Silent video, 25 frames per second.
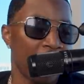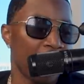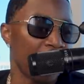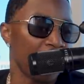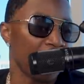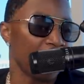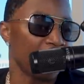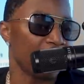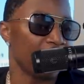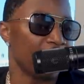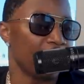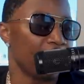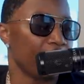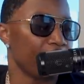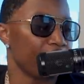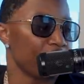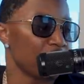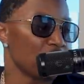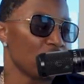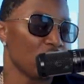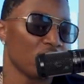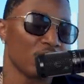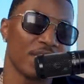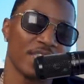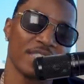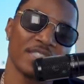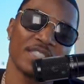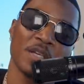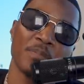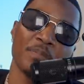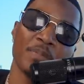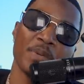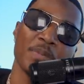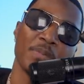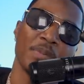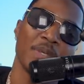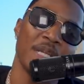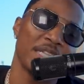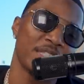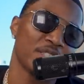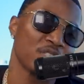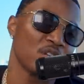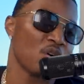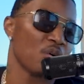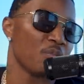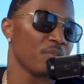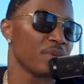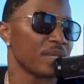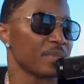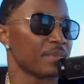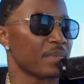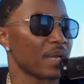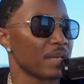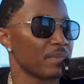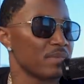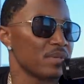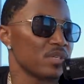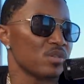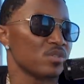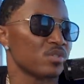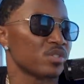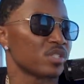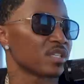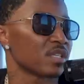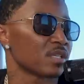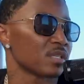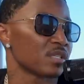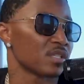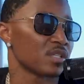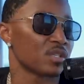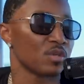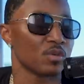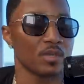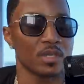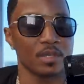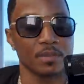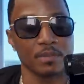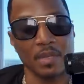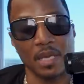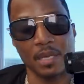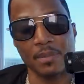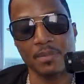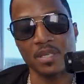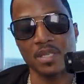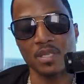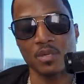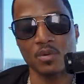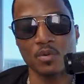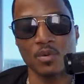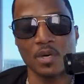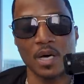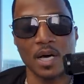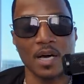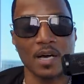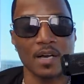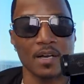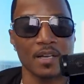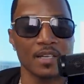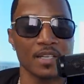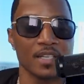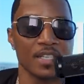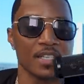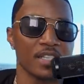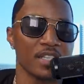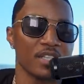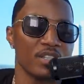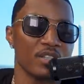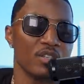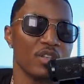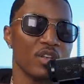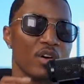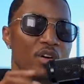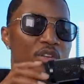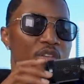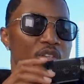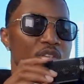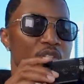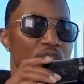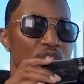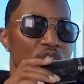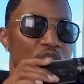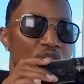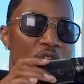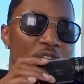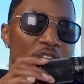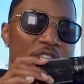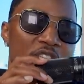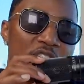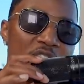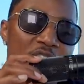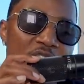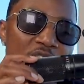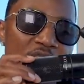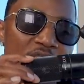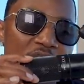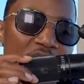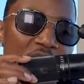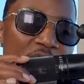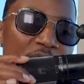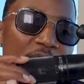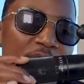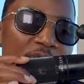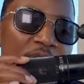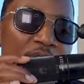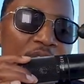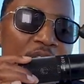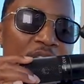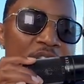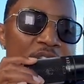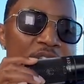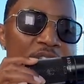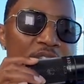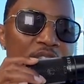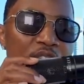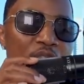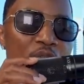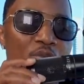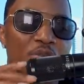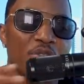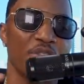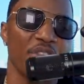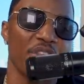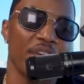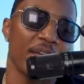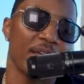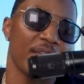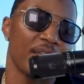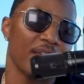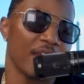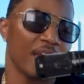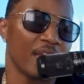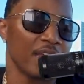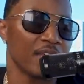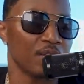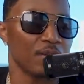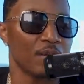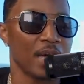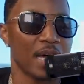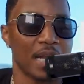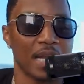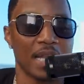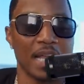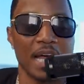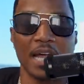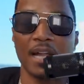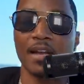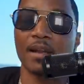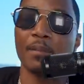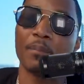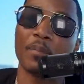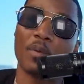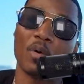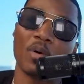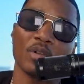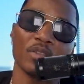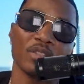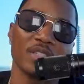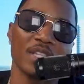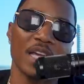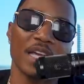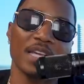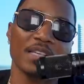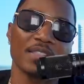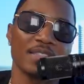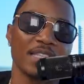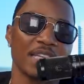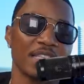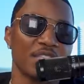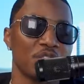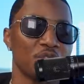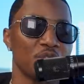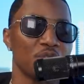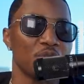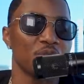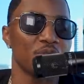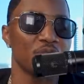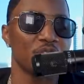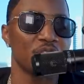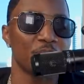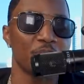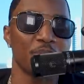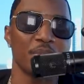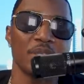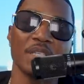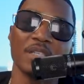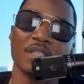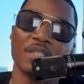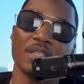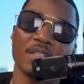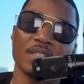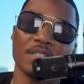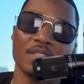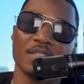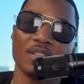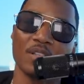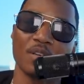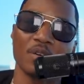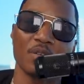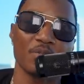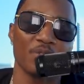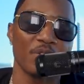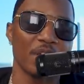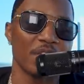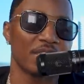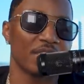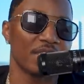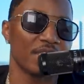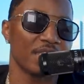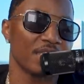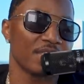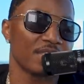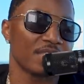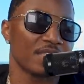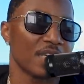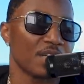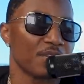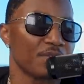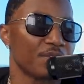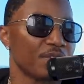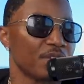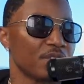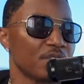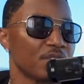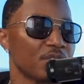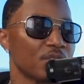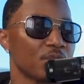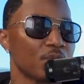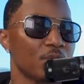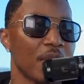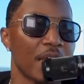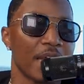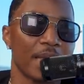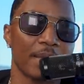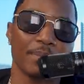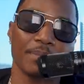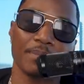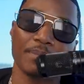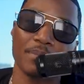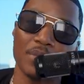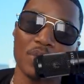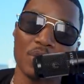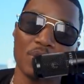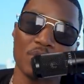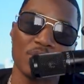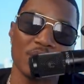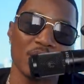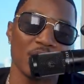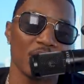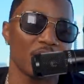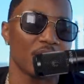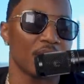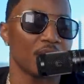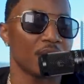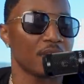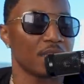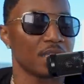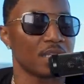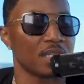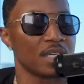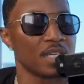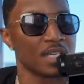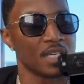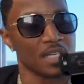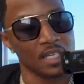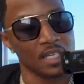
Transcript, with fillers: And um, you know, there's some people that told me maybe you shouldn't do it. Maybe you uh, you know, you're stretching yourself too thin and you got a lot of more things that you should be, you know, investing yourself into, like music and